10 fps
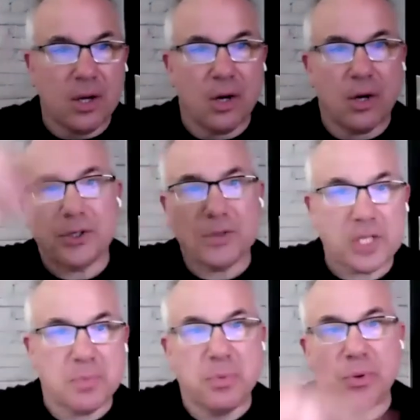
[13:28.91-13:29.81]
on your
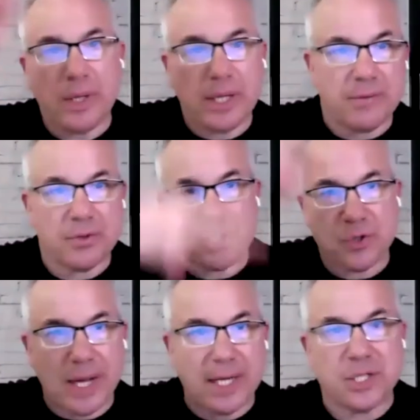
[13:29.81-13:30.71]
spooling of your
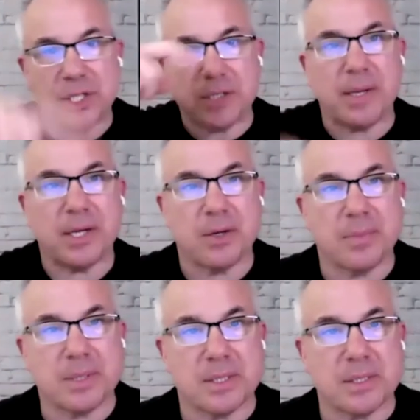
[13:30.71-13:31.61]
strategy to make your
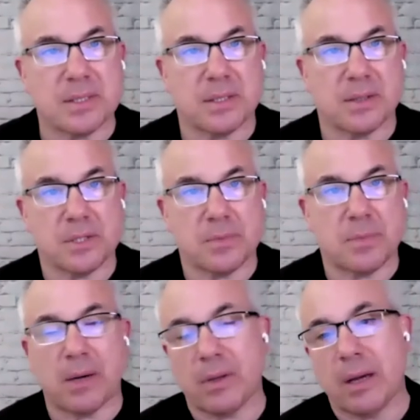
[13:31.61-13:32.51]
business you know
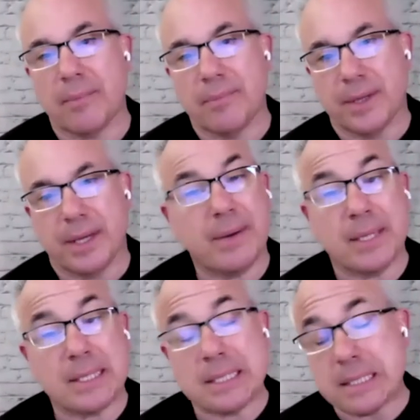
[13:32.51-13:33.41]
spiral up
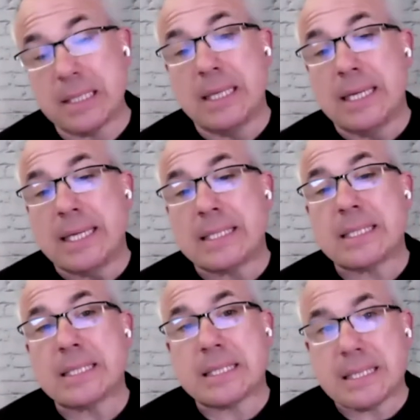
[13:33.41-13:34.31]
it's it's it's
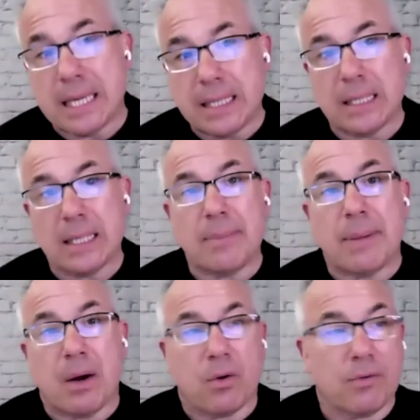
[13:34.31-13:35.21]
insanely
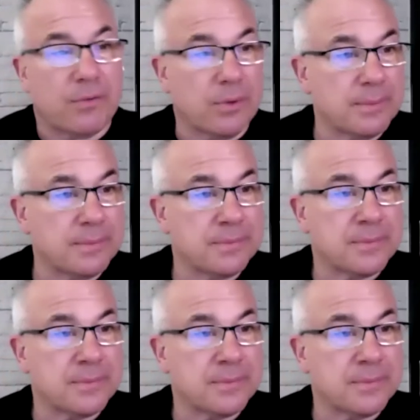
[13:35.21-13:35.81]
powerful